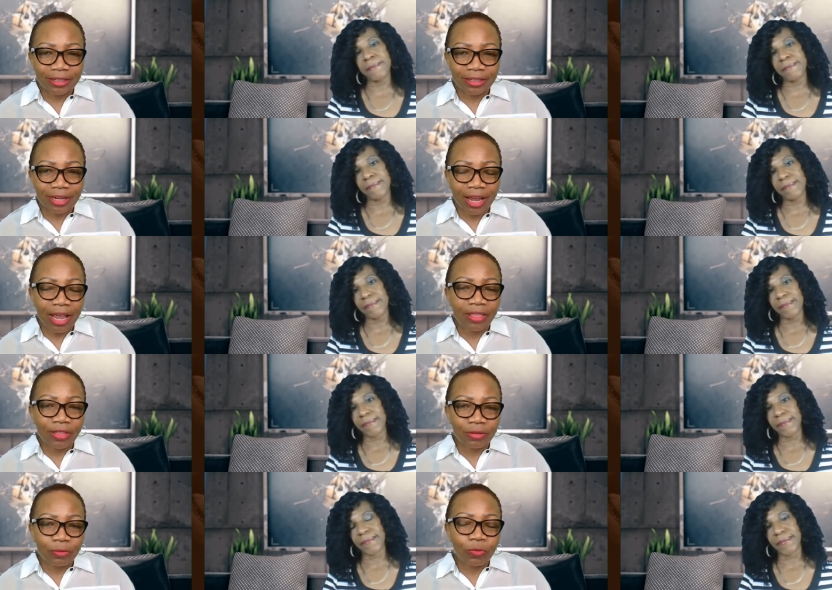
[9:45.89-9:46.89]
Speaker 1: mm. in
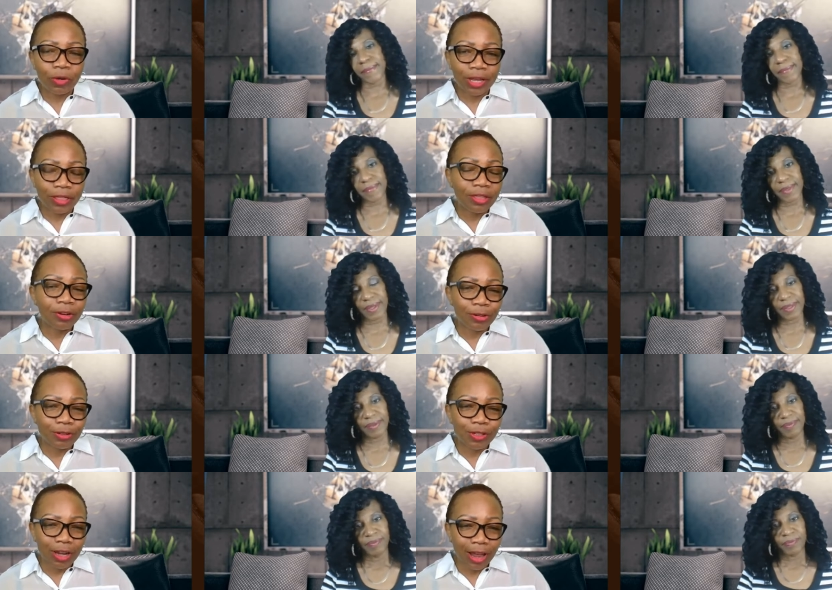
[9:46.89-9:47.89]
the in the
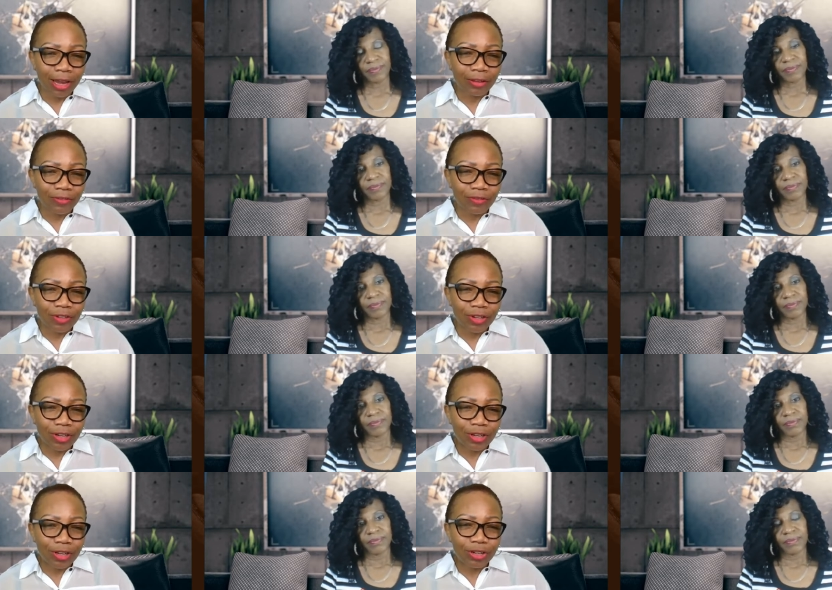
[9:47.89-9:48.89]
girl's life
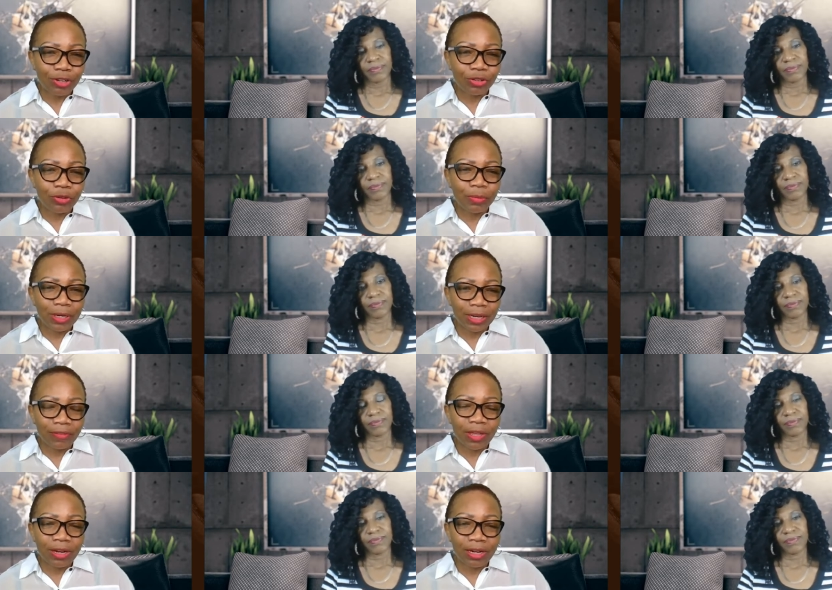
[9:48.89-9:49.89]
do you believe
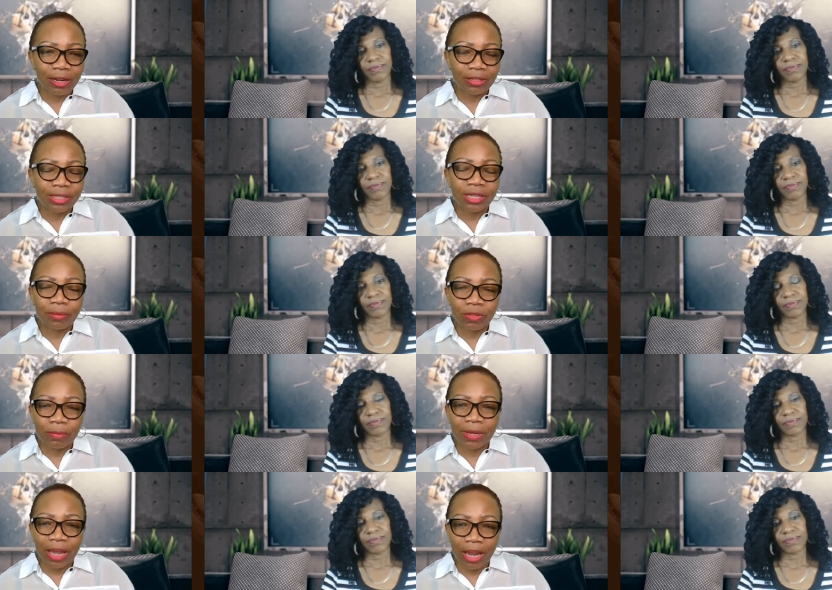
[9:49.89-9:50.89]
that some of the
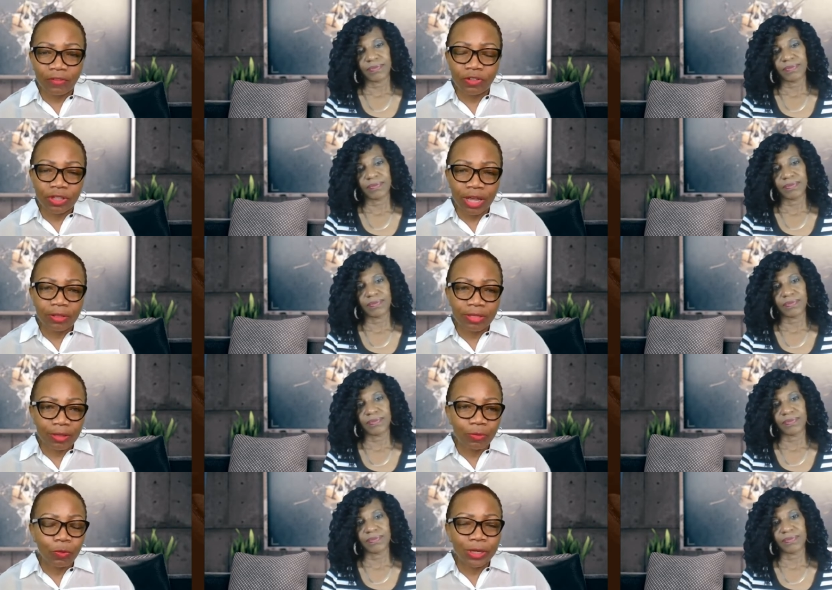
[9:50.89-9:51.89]
behaviors that
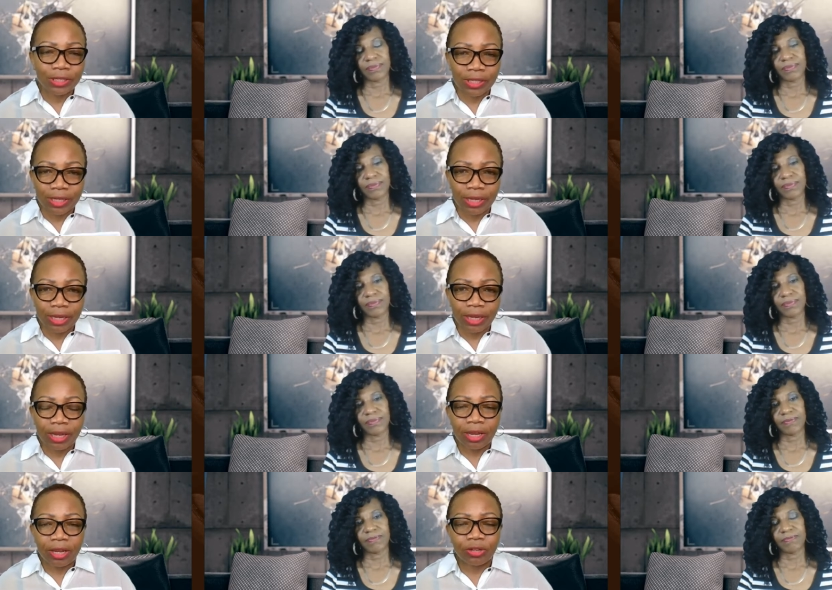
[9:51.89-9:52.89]
we see?
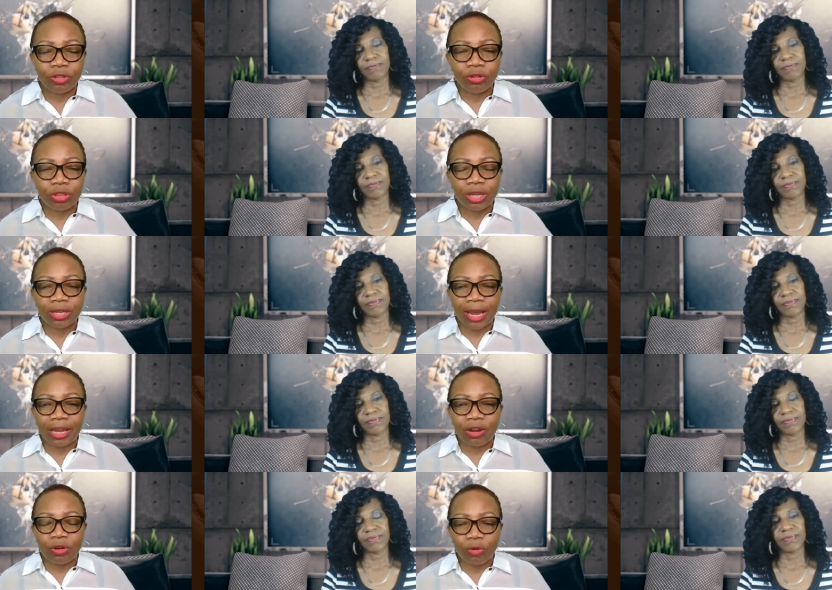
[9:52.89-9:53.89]
Do you think they
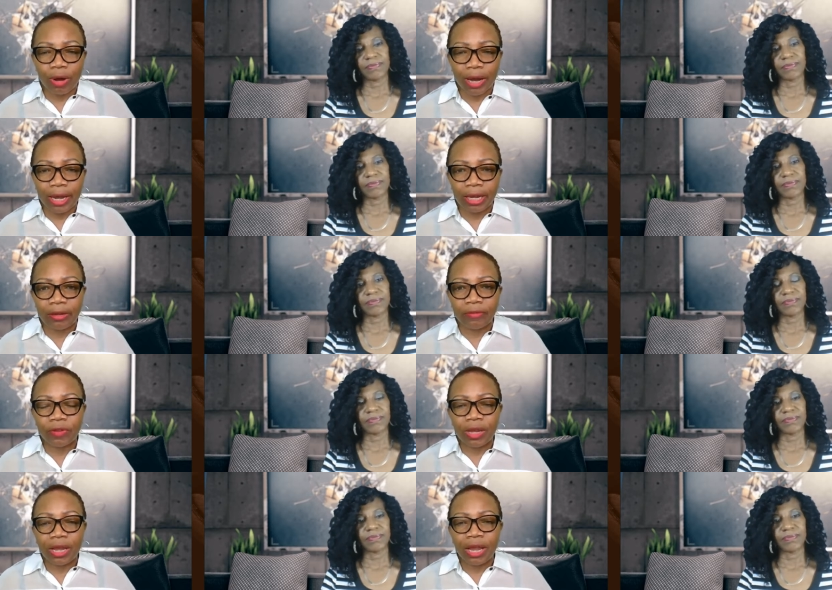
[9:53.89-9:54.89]
crave
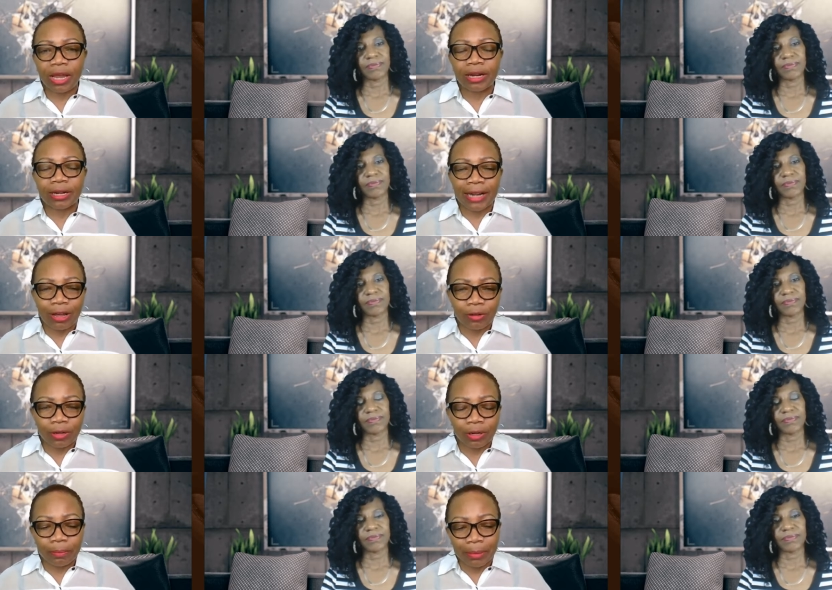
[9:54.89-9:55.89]
and allow
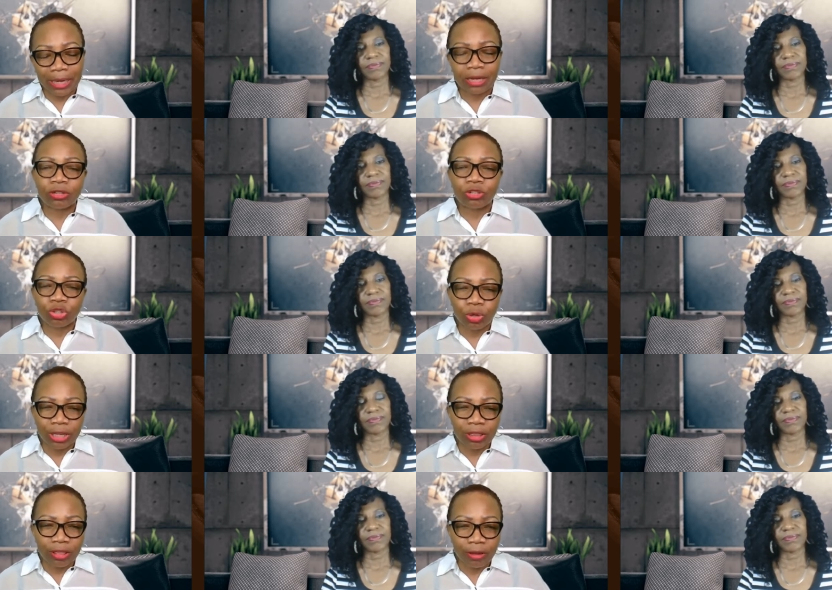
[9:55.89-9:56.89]
uh, men to
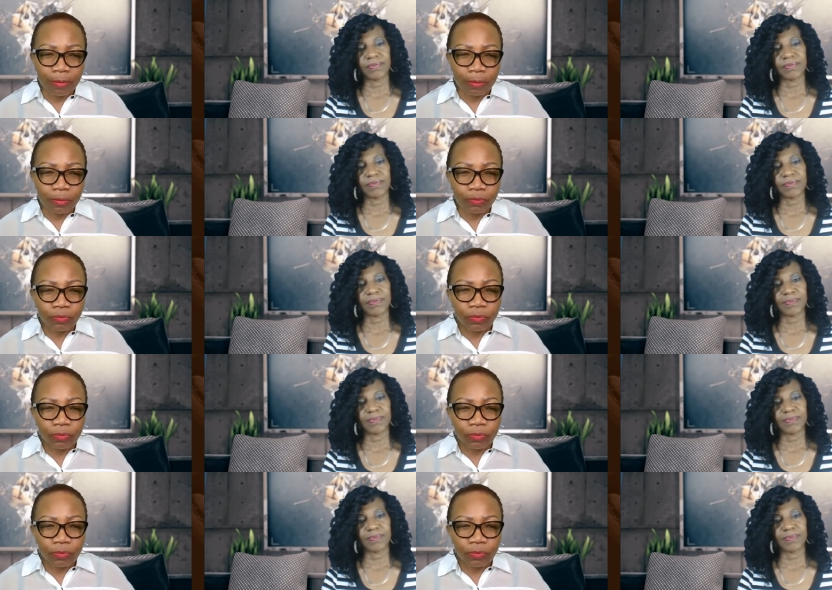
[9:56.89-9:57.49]
treat them